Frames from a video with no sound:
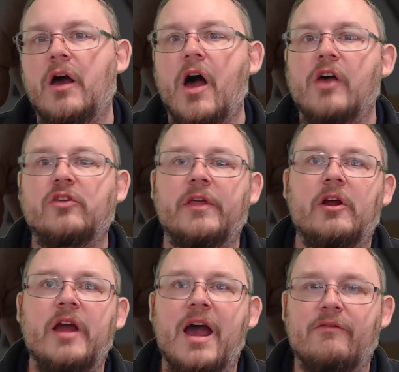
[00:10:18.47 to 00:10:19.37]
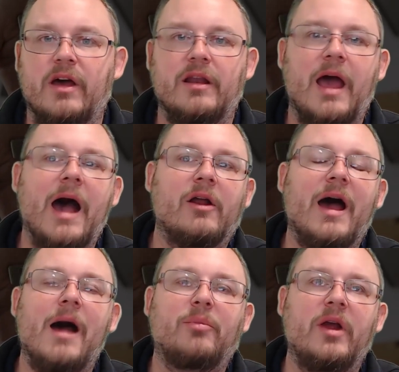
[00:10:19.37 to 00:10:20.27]
So there you have it, how to
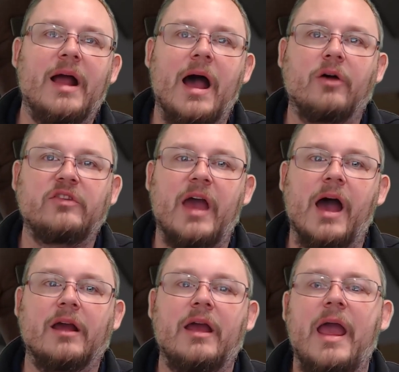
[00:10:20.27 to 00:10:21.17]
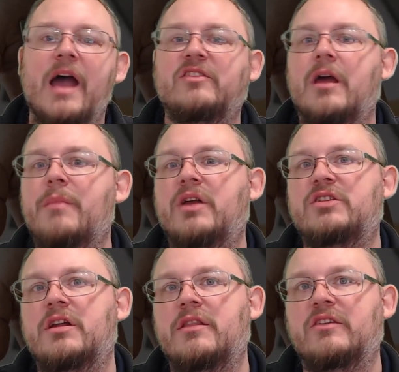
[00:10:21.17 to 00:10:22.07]
operate a house hack. As I
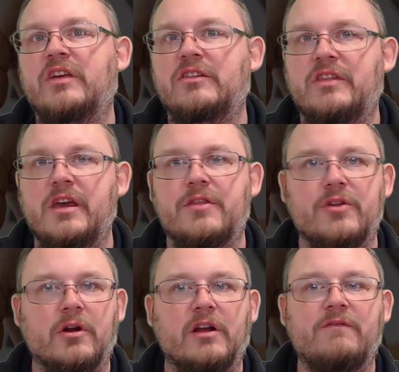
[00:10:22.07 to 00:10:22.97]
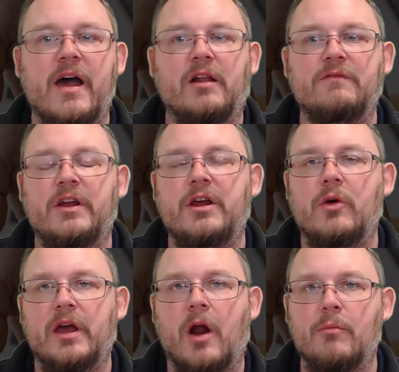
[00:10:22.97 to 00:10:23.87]
mentioned, this is the third and final video
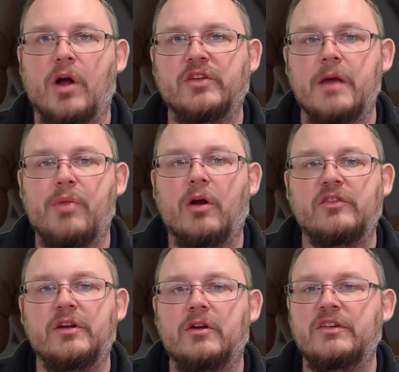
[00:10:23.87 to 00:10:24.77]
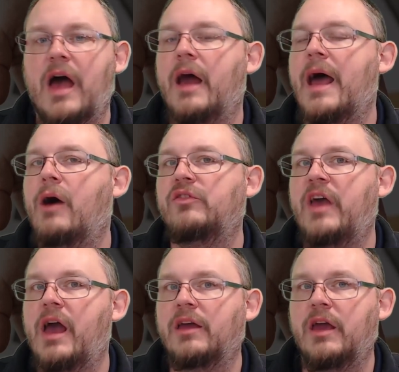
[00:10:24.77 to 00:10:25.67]
in our multi-part series on house
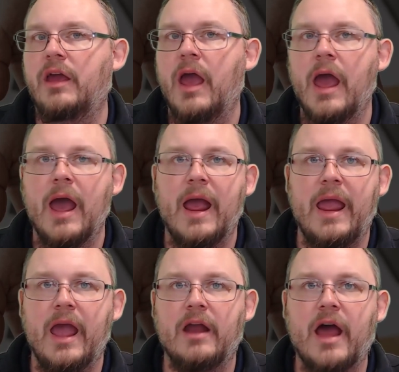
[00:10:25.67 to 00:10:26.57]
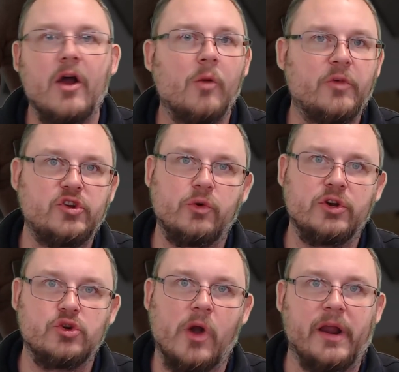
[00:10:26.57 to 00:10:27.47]
hacking, and I hope that you
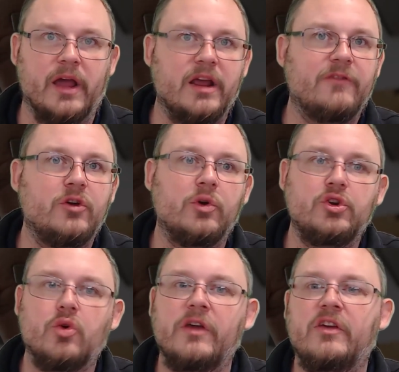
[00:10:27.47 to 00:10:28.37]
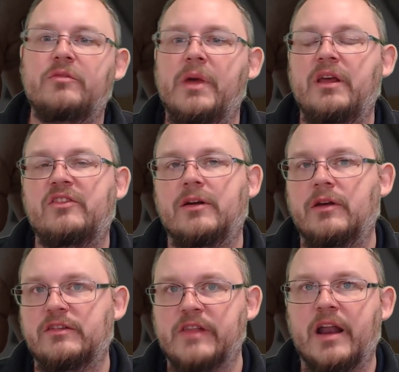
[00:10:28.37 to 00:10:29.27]
enjoyed it. If you enjoy these
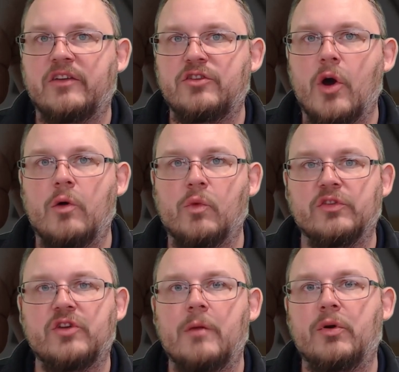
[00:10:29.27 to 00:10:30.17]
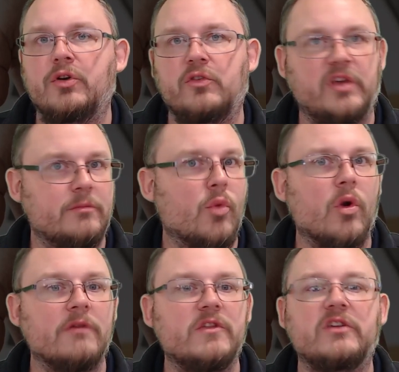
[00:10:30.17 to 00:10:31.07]
mini-series, let us know and we'll start producing more
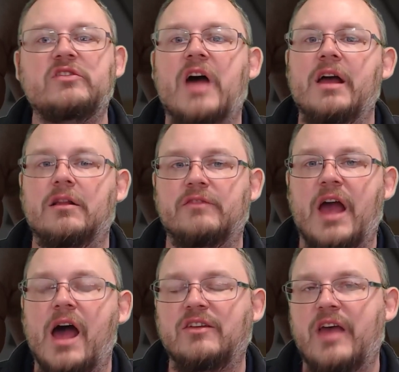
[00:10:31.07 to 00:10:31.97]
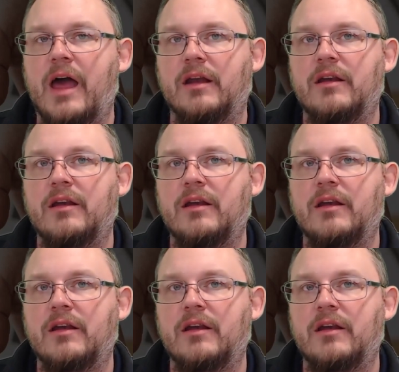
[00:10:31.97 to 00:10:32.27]
of this style of content.